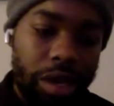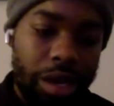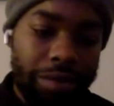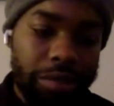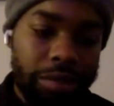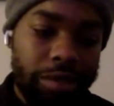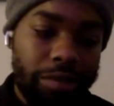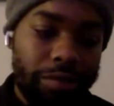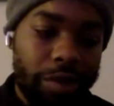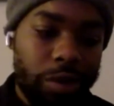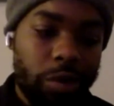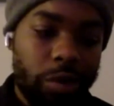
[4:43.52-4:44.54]
and I've seen
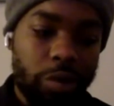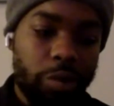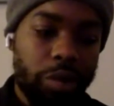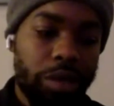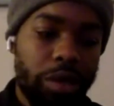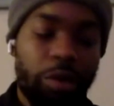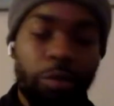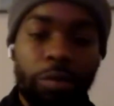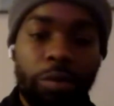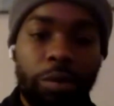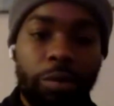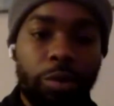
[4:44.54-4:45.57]
videos where other
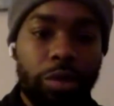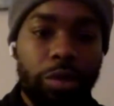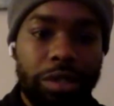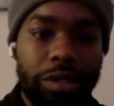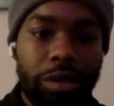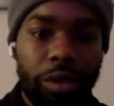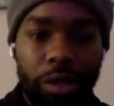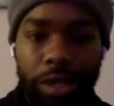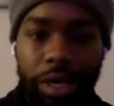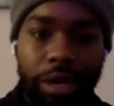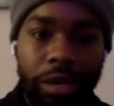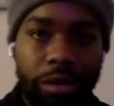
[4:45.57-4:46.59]
people just looked
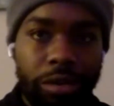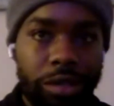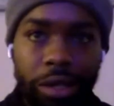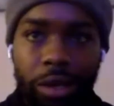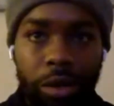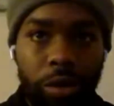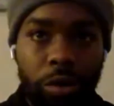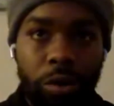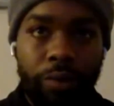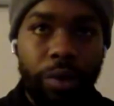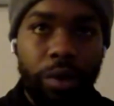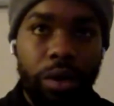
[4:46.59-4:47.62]
at
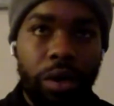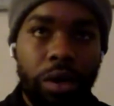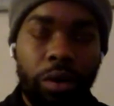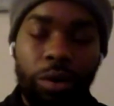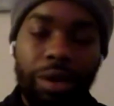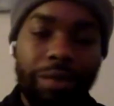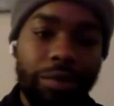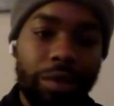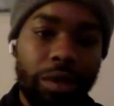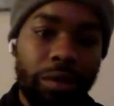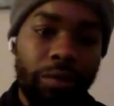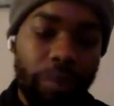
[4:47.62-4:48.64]
Zillow,
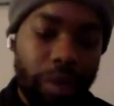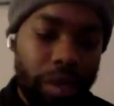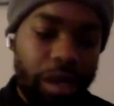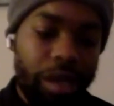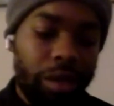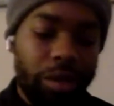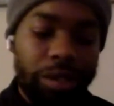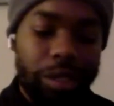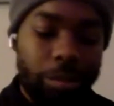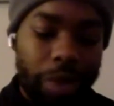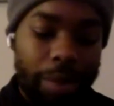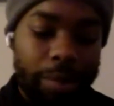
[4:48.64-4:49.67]
Redfin, and looked at
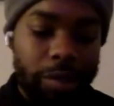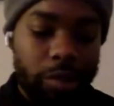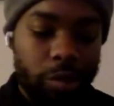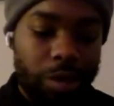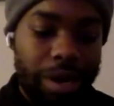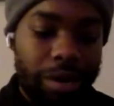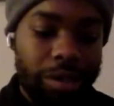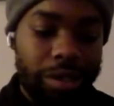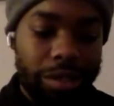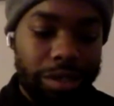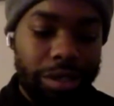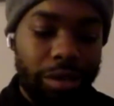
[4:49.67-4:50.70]
the properties around it and
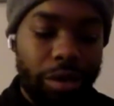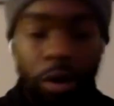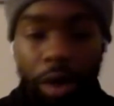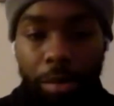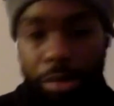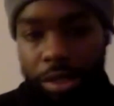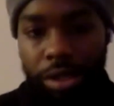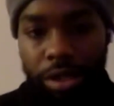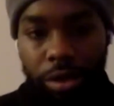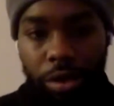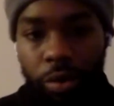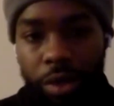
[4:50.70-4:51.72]
just said, "Oh, I'm just going to
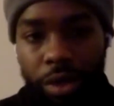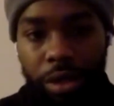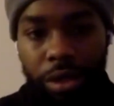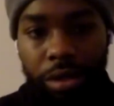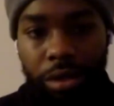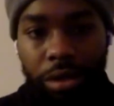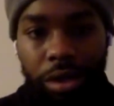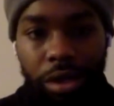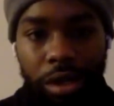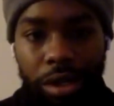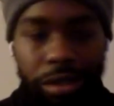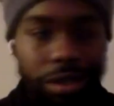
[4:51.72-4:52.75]
go with,
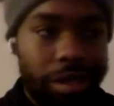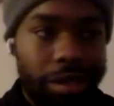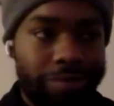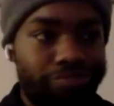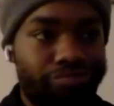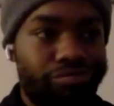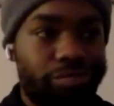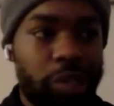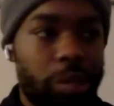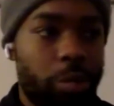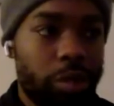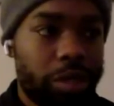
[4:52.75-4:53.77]
let's say,
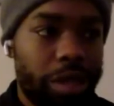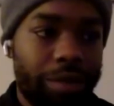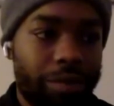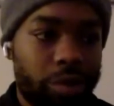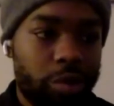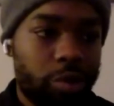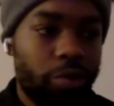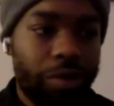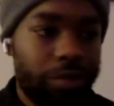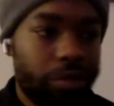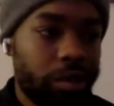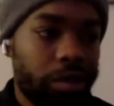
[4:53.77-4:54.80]
some were selling for
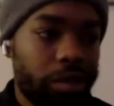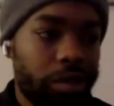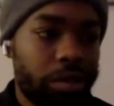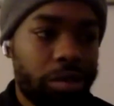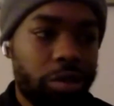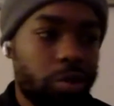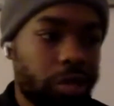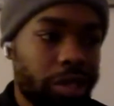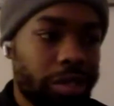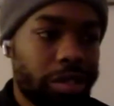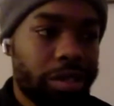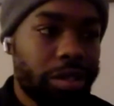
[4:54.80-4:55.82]
250,
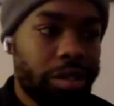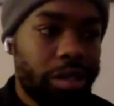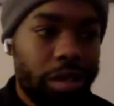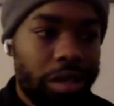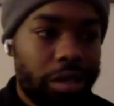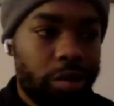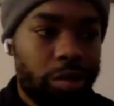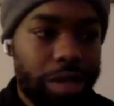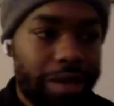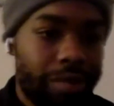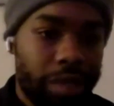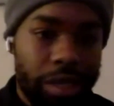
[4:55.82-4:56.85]
260,
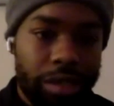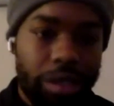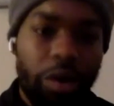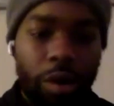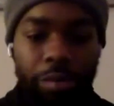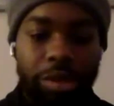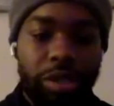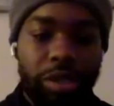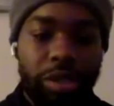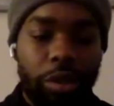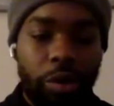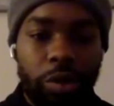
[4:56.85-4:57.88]
270. They say, "Oh, I'm just going
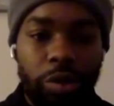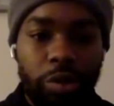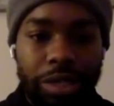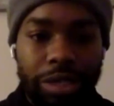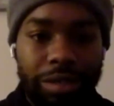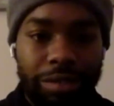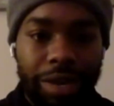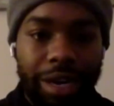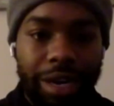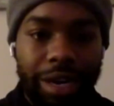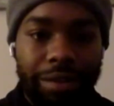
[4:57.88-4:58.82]
to go with 265,"